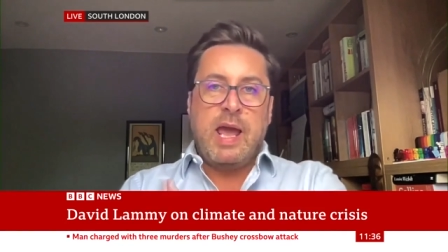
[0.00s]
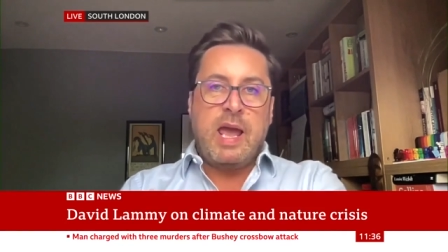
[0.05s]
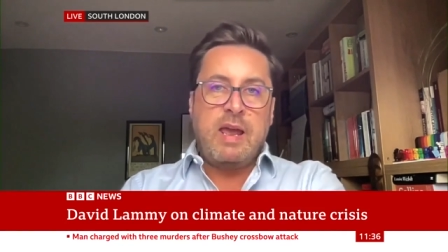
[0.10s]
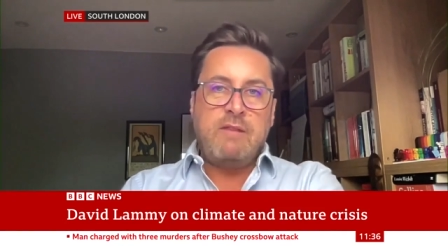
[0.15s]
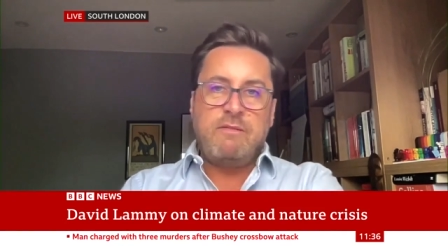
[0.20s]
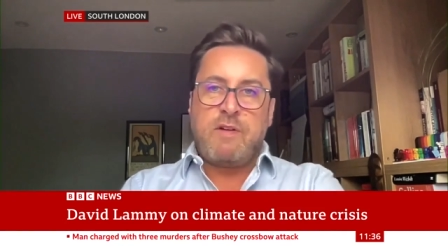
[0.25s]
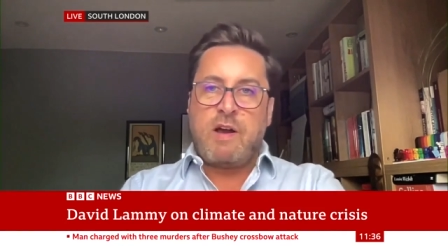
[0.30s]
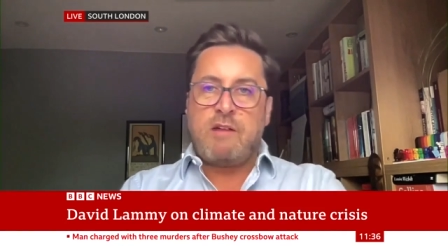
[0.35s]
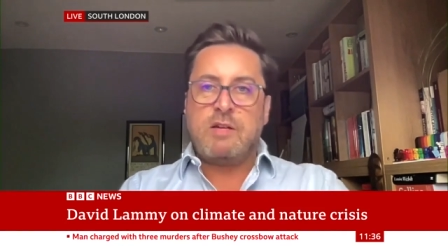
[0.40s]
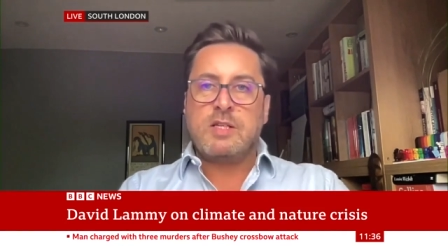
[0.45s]

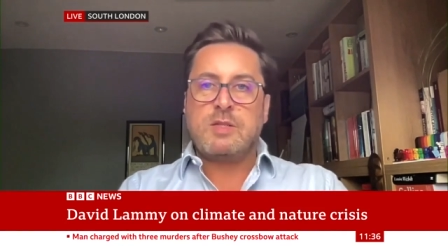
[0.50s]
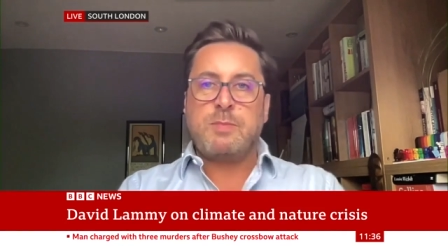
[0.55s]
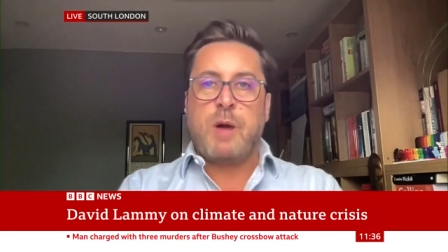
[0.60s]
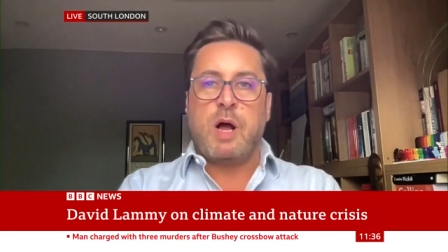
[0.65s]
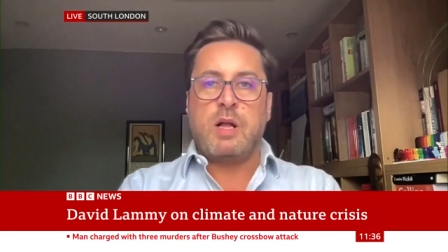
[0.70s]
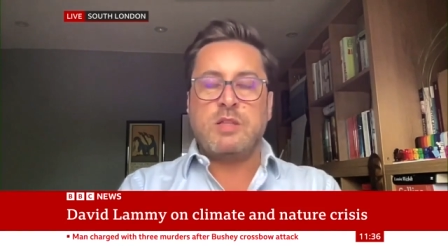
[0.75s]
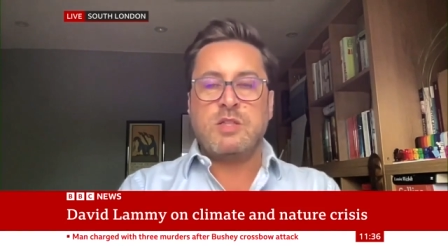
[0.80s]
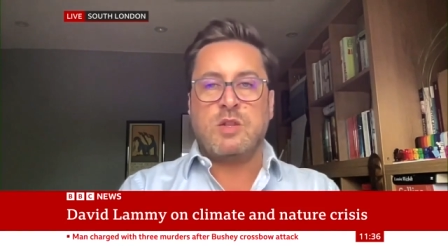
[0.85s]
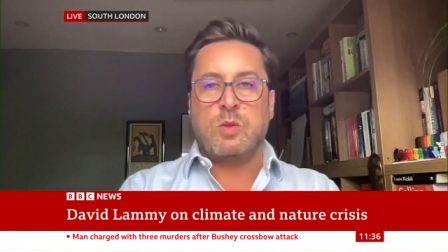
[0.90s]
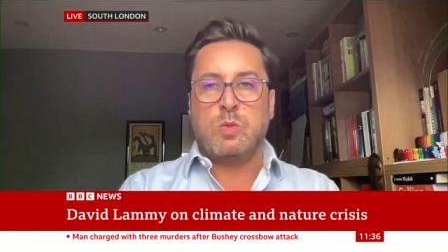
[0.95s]
in various
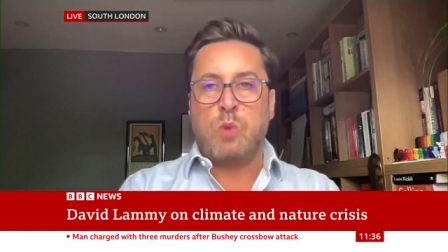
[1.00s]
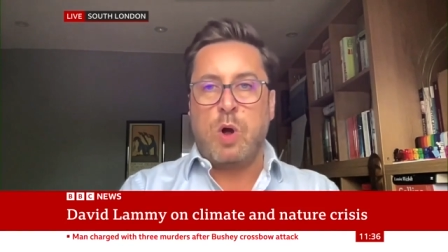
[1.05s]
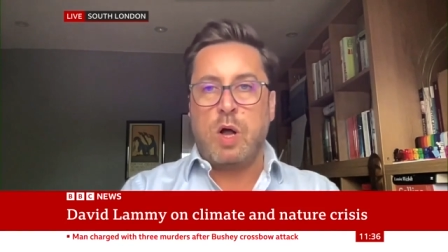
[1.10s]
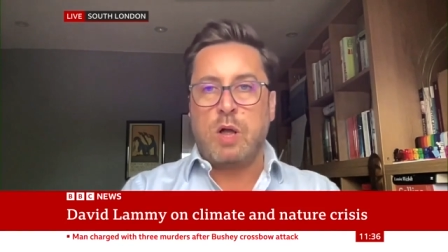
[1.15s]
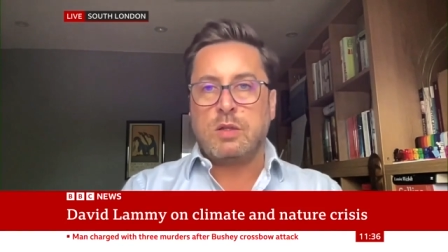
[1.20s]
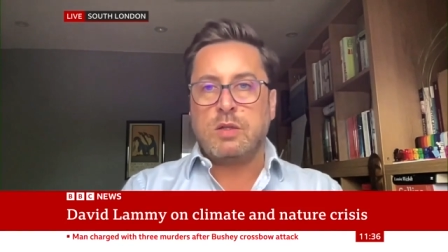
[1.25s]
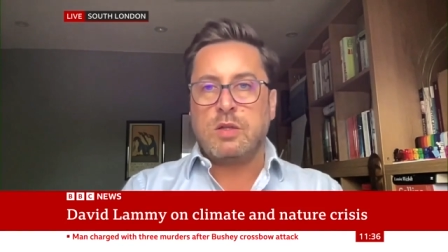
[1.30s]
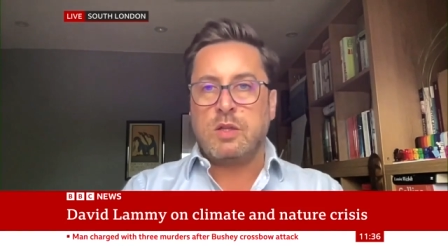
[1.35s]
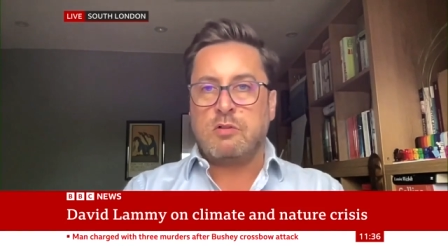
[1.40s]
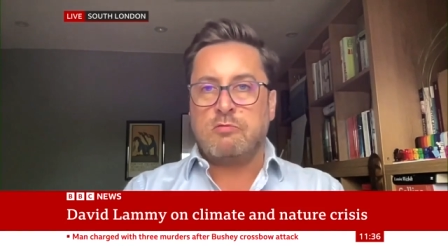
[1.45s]
parts of the
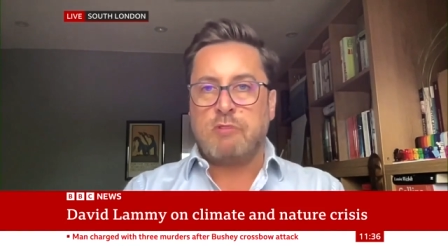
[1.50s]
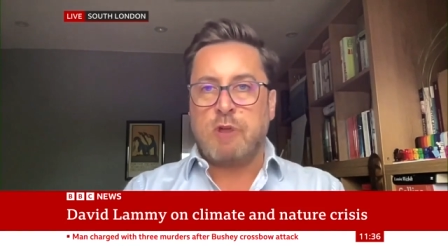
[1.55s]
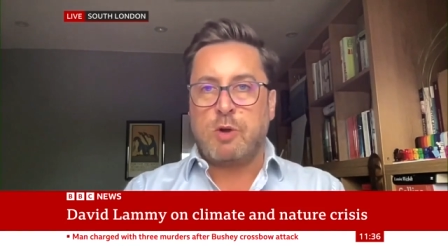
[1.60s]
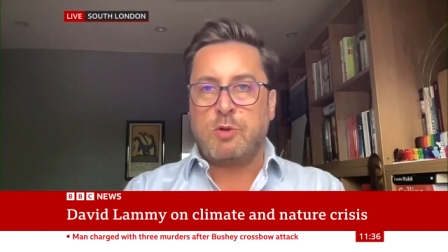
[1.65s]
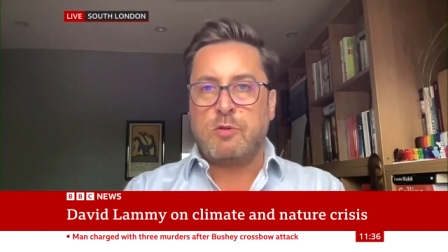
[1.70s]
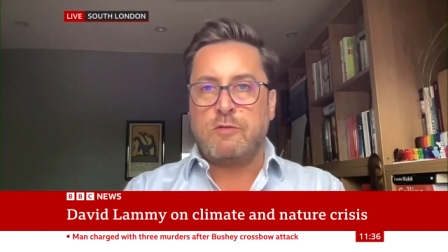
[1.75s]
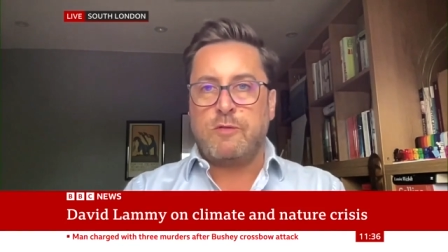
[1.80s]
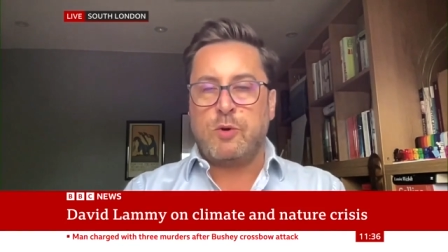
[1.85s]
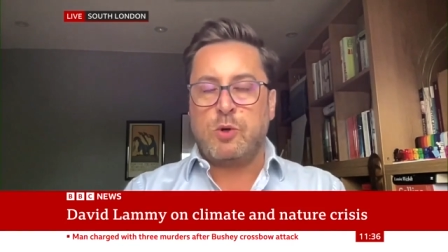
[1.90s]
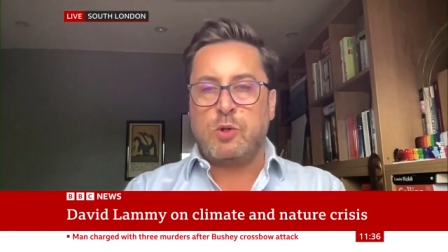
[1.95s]
world that grow
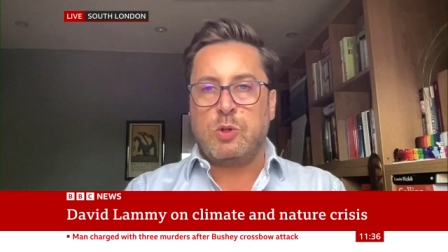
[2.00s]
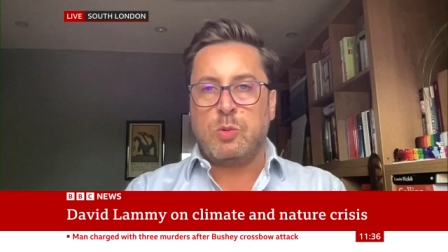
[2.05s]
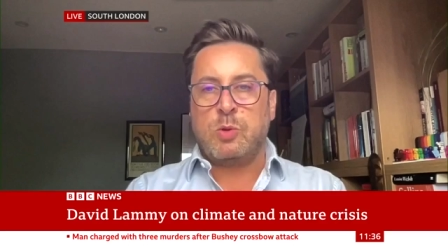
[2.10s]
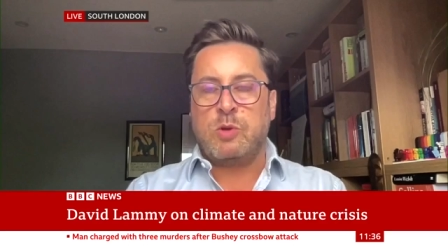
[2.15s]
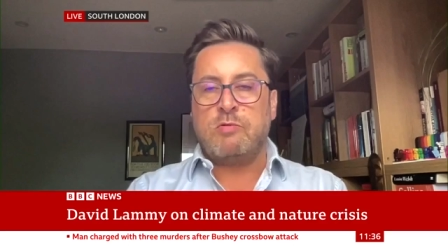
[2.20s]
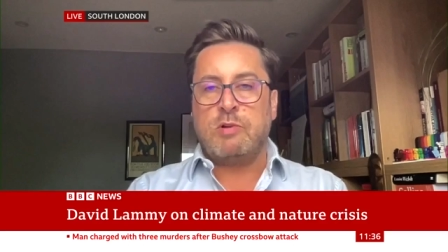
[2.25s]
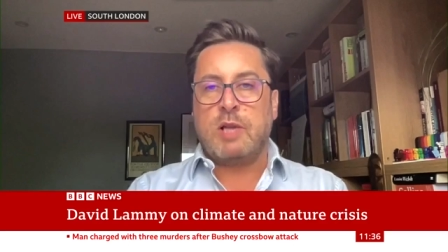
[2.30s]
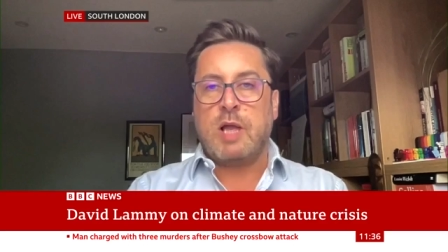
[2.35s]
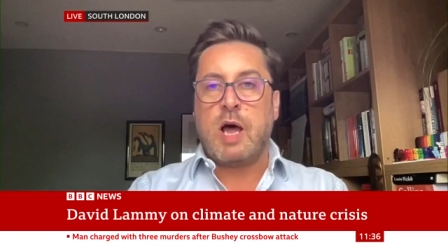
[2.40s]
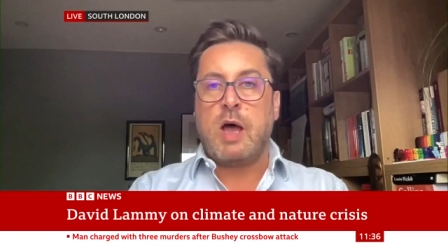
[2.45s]
the food that
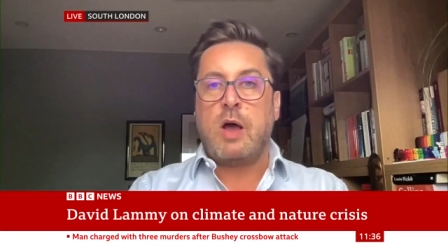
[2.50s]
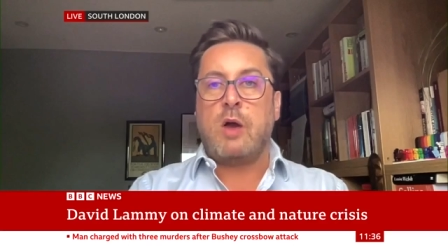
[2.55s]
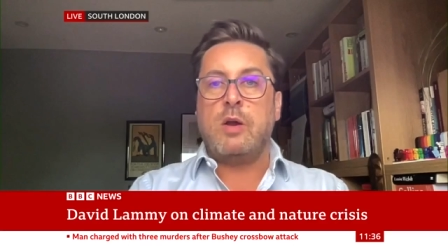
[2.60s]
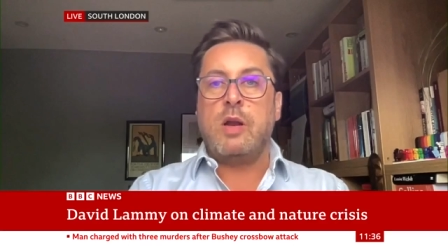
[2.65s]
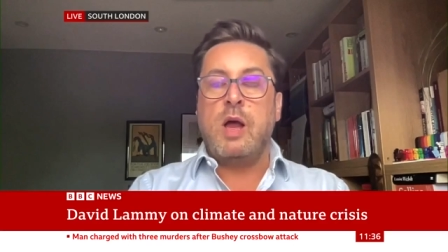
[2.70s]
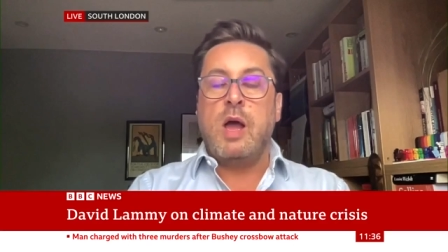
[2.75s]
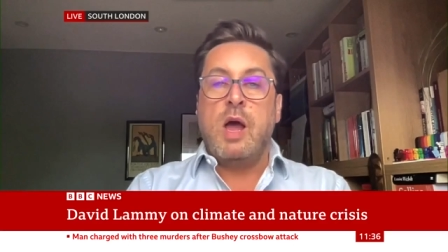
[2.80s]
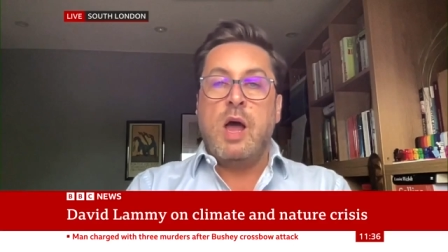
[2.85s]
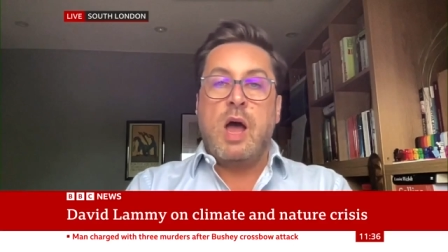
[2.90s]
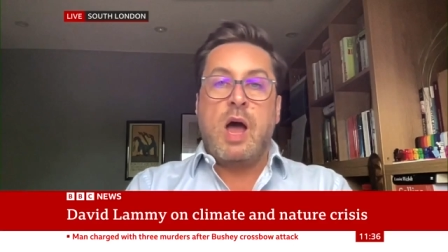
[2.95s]
we rely
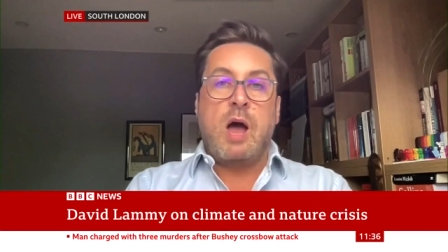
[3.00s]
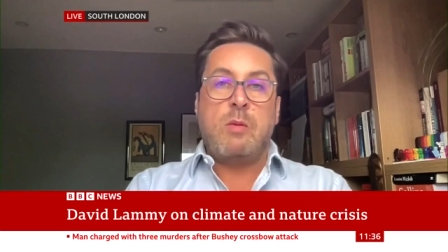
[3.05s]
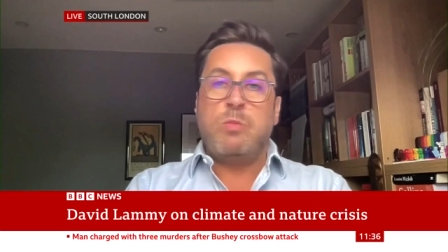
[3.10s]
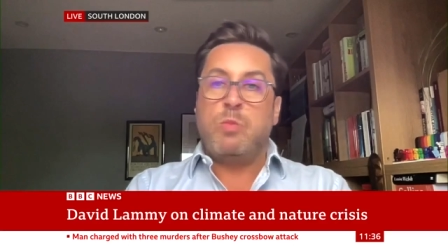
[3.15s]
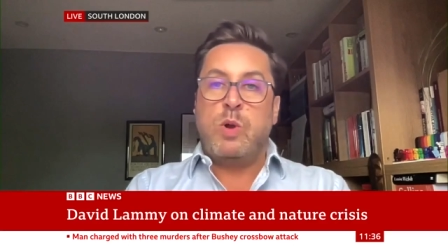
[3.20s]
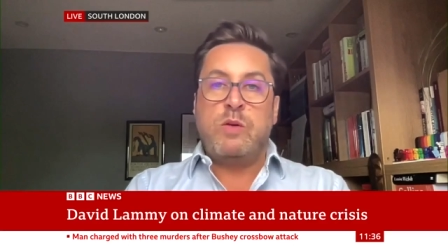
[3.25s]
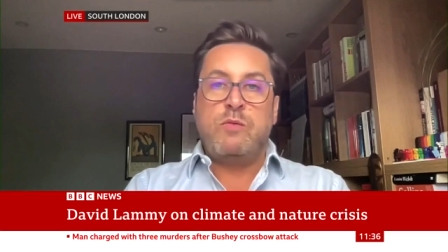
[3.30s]
on,